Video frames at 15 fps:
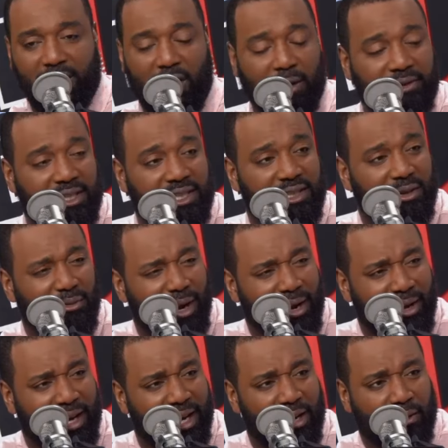offseason around
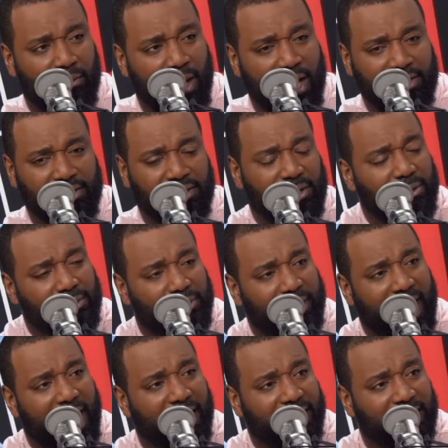Aaron Rodgers' social
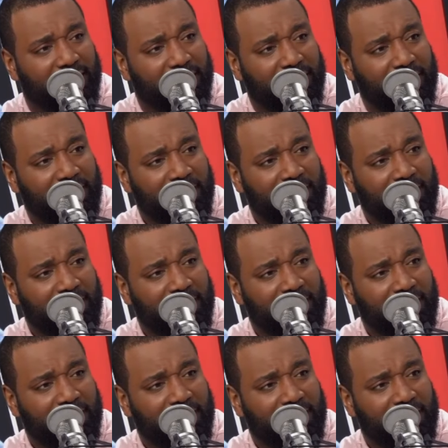calendar,